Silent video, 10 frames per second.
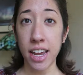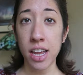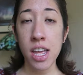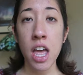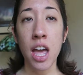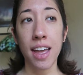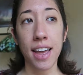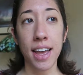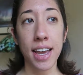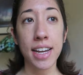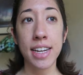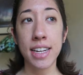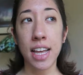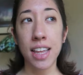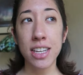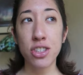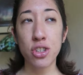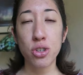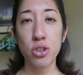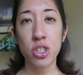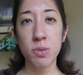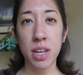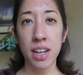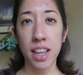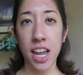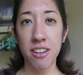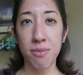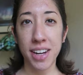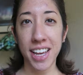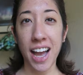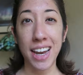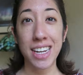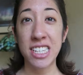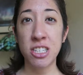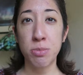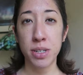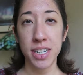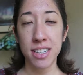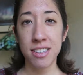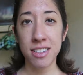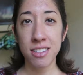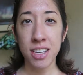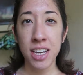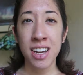day. And I like to spend a lot of money on experiences.